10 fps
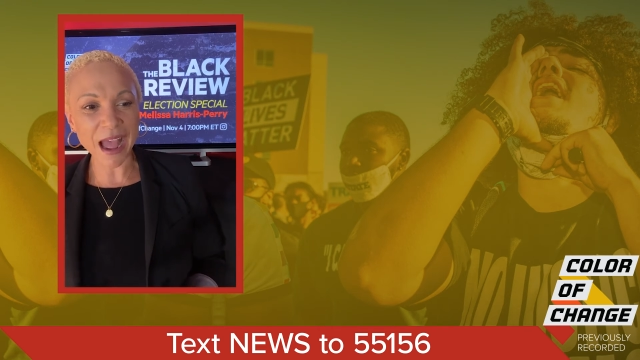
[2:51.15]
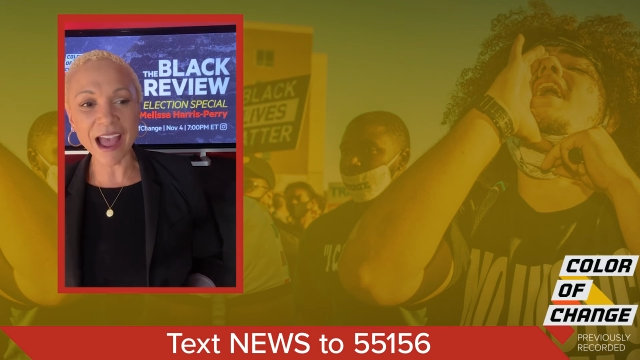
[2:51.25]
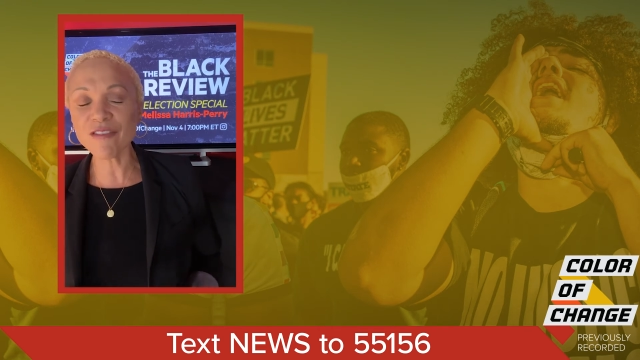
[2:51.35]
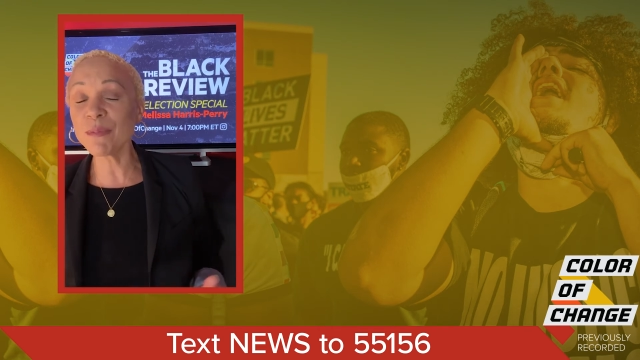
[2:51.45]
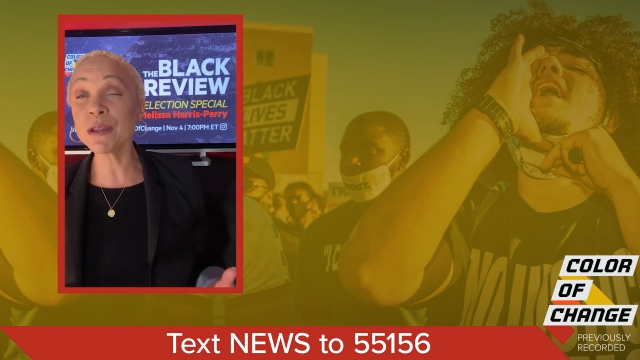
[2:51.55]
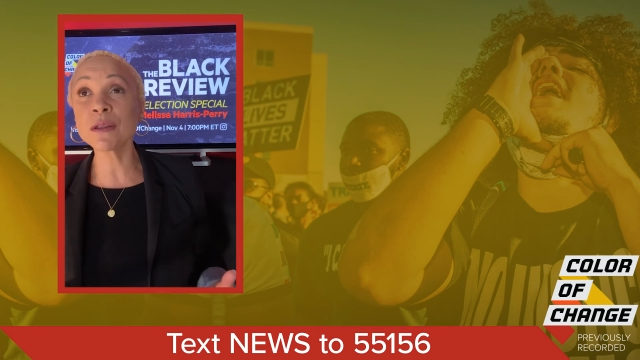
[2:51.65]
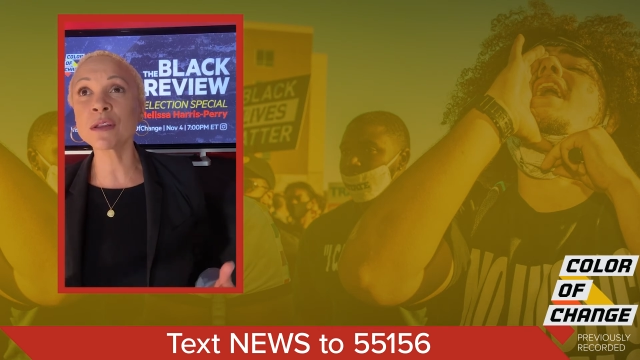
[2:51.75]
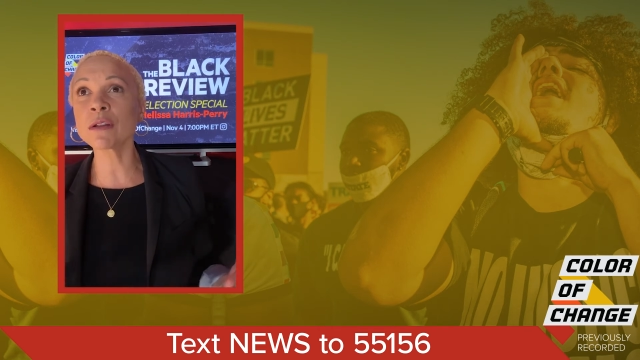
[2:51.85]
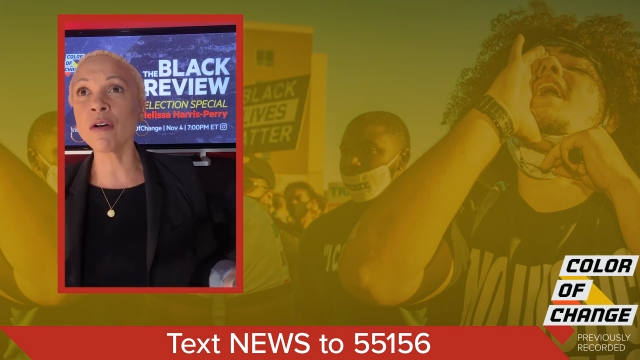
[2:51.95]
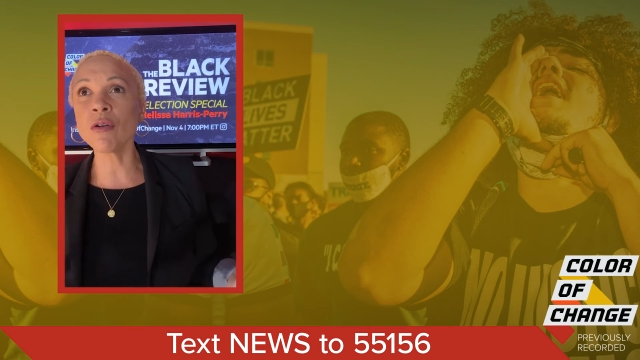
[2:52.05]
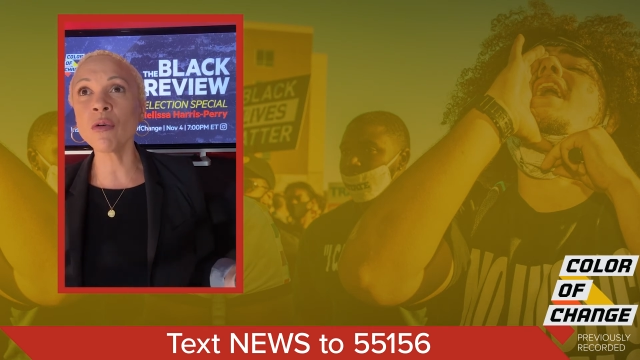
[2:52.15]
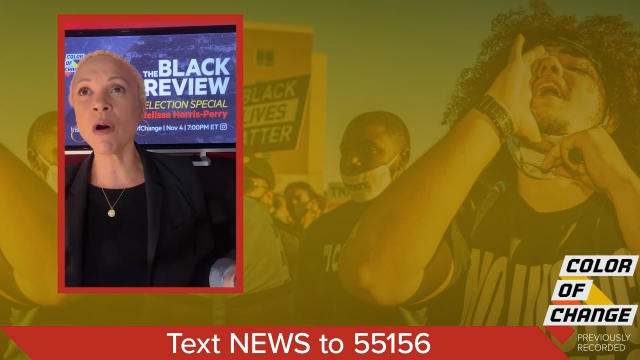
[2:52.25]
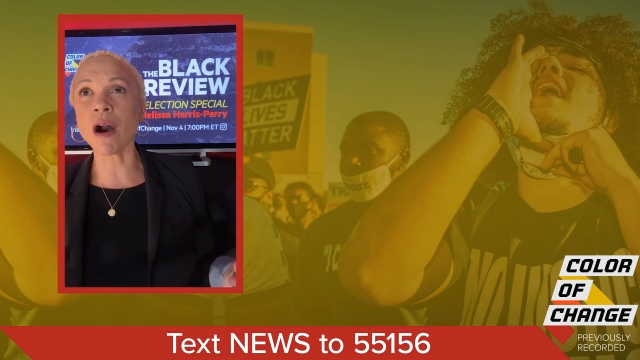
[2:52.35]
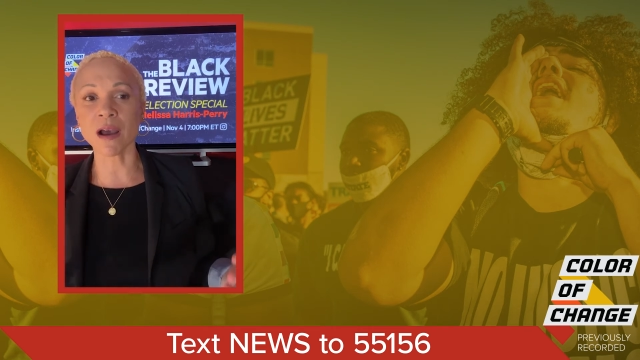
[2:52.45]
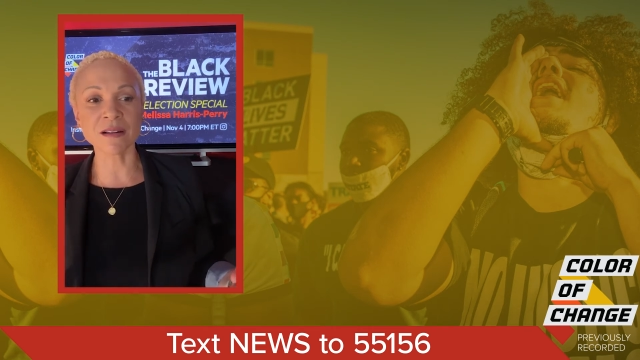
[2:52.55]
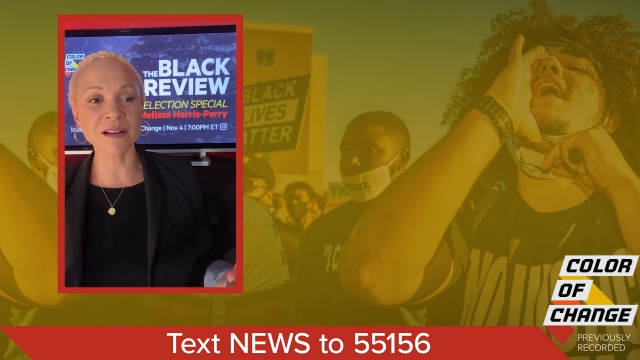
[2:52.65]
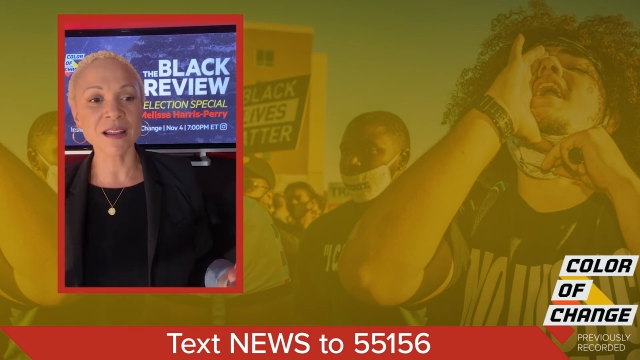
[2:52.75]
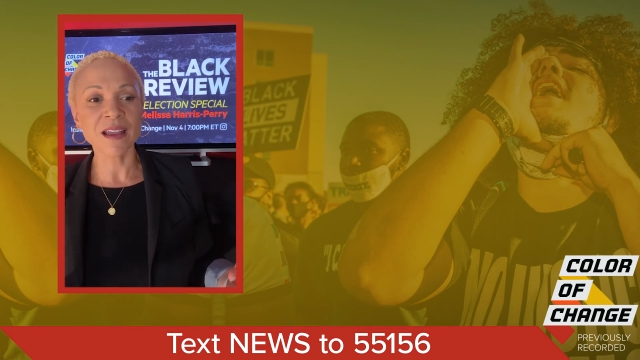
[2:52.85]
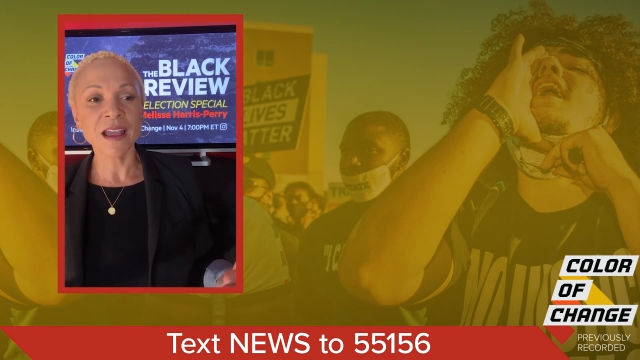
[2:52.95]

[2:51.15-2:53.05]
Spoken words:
I've been so honored